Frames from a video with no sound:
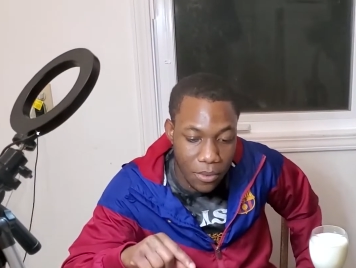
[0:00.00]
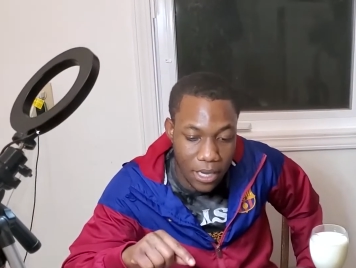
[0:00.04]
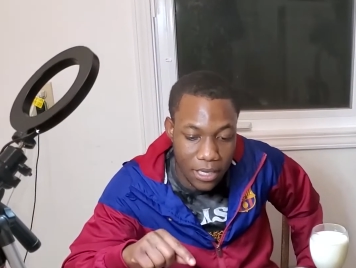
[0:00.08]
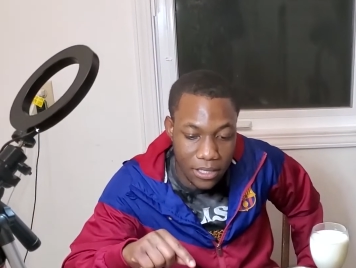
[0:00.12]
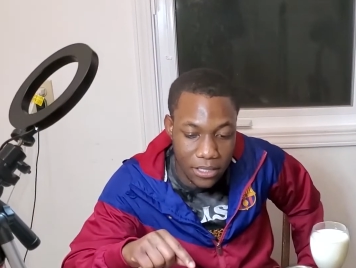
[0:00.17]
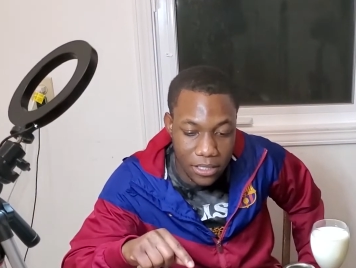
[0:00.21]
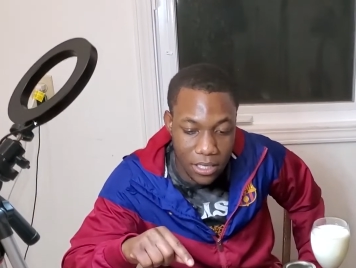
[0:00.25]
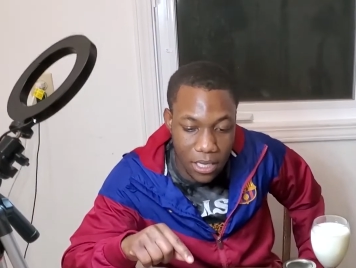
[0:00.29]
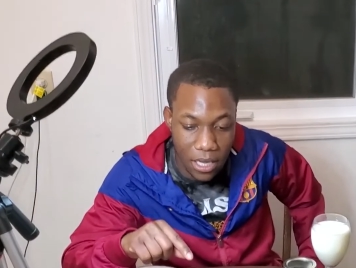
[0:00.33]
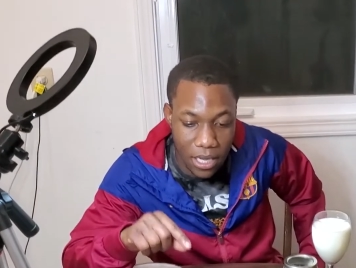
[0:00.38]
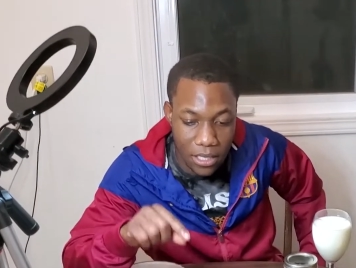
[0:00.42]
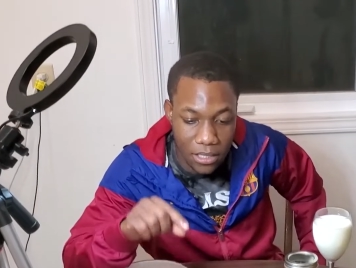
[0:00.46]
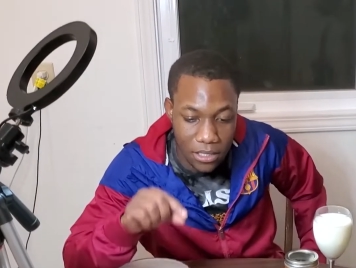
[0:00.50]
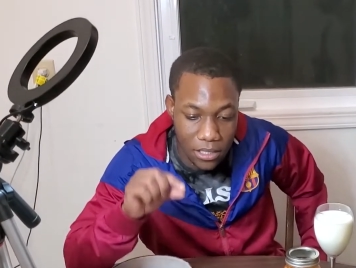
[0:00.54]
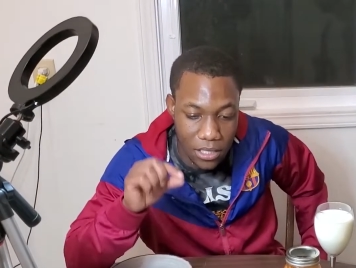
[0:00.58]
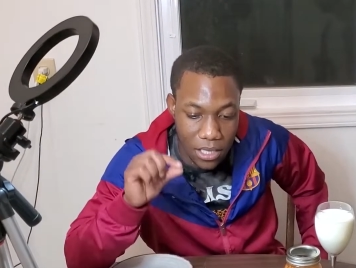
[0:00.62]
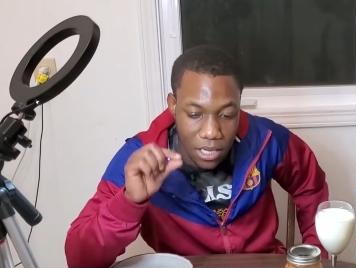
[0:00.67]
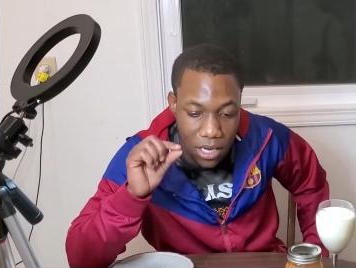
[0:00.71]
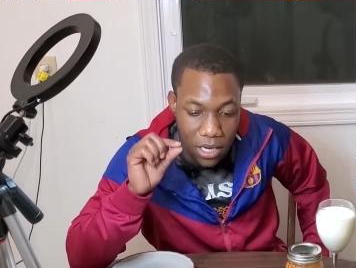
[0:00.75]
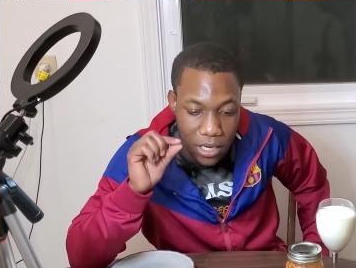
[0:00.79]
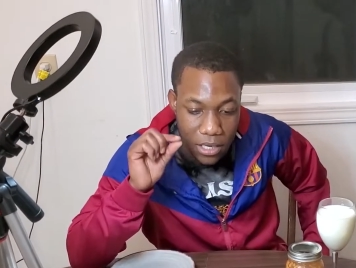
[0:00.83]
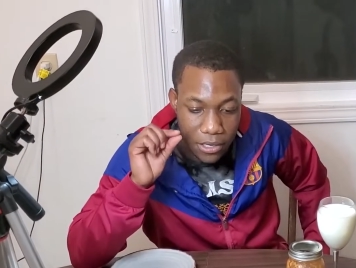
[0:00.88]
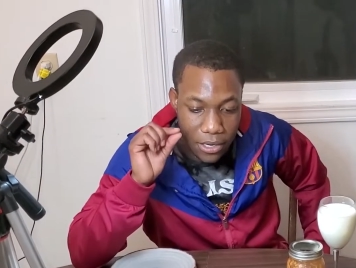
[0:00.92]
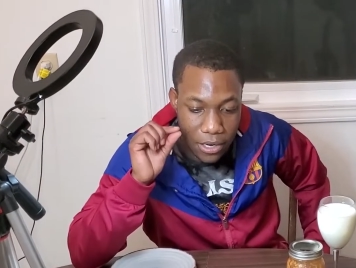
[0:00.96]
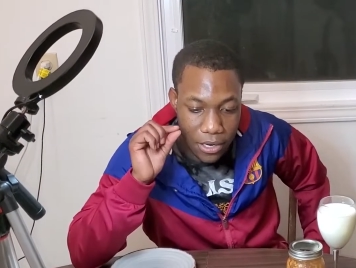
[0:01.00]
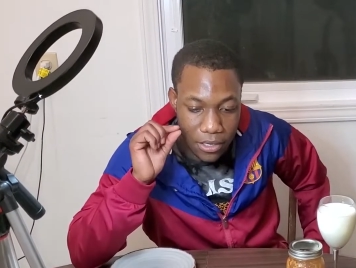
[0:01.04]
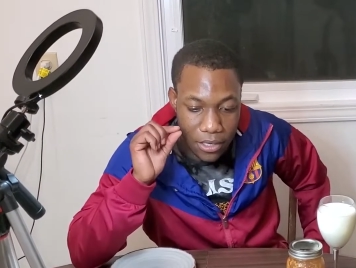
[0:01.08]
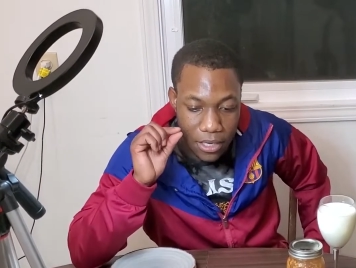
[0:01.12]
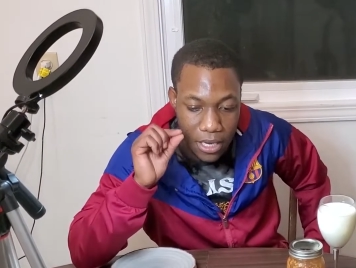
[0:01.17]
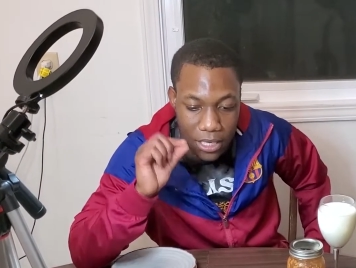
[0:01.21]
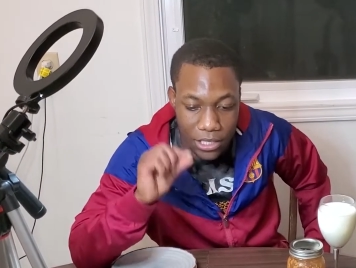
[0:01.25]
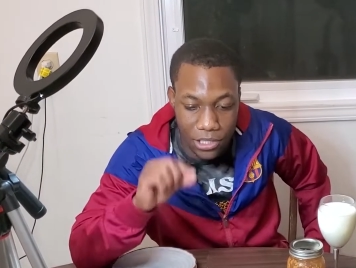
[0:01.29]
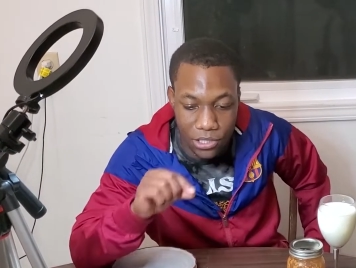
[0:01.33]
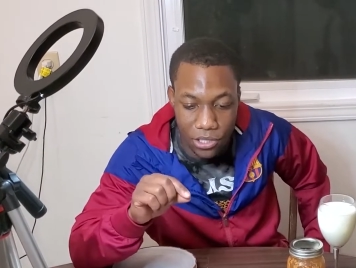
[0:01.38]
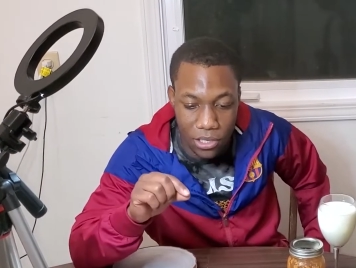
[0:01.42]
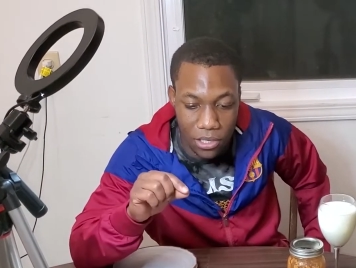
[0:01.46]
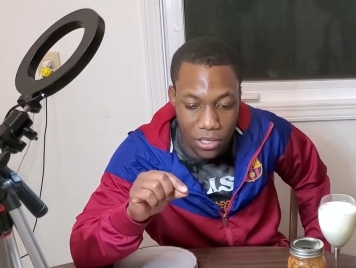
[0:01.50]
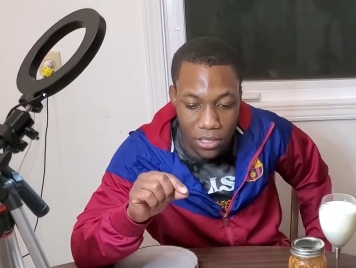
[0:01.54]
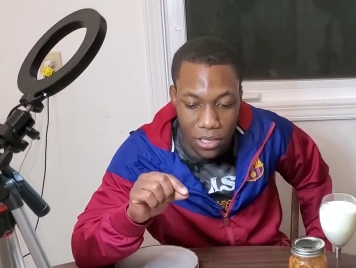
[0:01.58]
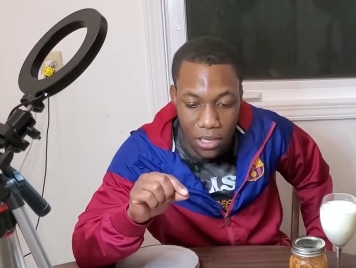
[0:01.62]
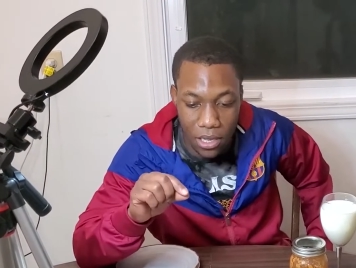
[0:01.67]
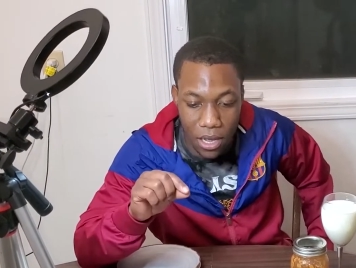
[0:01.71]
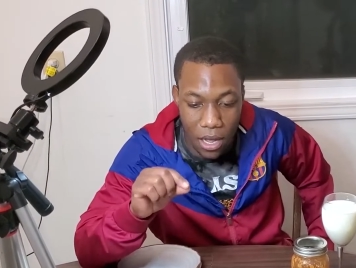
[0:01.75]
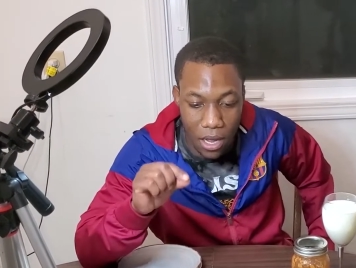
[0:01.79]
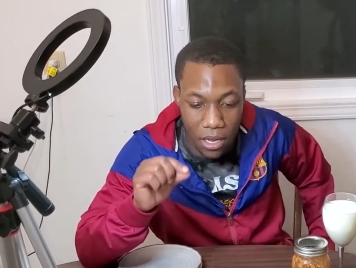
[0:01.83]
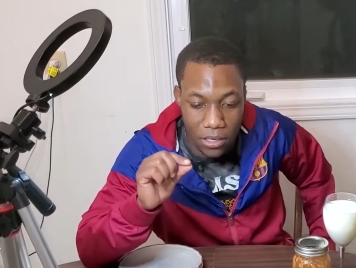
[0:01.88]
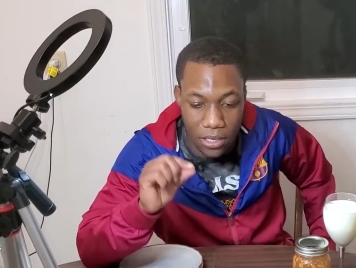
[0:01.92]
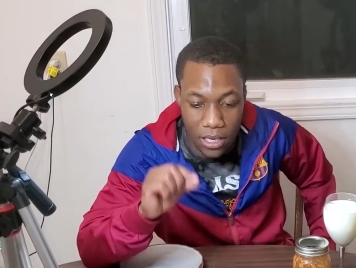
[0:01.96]
sauce, they're natural,
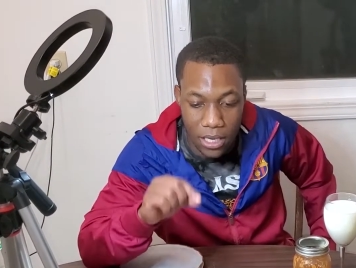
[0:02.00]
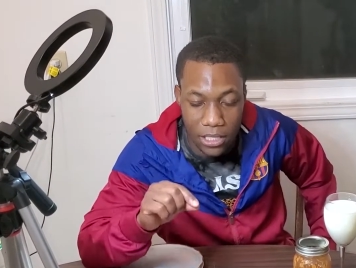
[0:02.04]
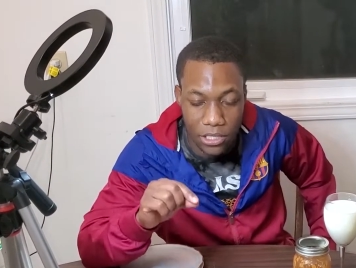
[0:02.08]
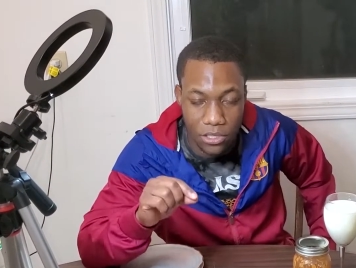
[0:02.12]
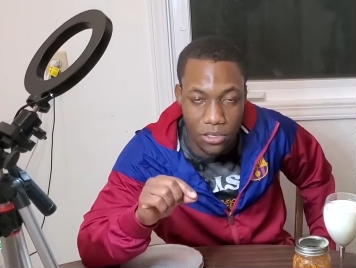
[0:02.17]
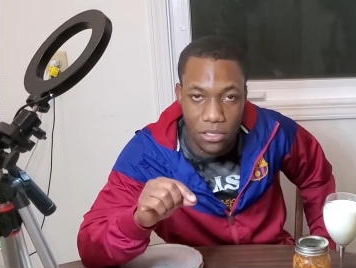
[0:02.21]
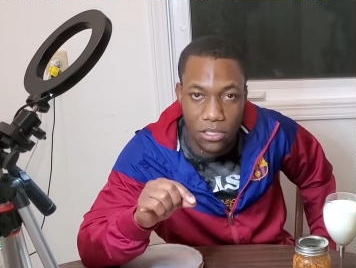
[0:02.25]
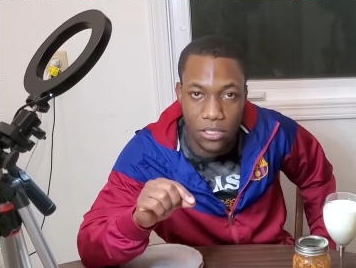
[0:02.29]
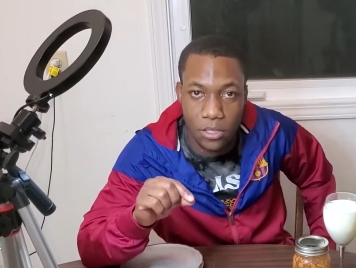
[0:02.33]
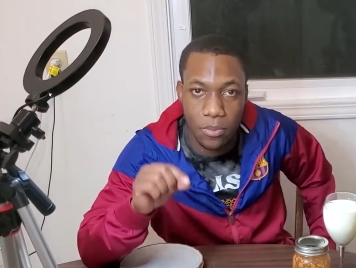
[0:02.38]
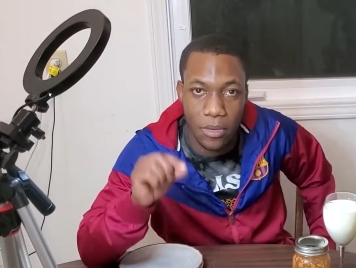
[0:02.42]
all natural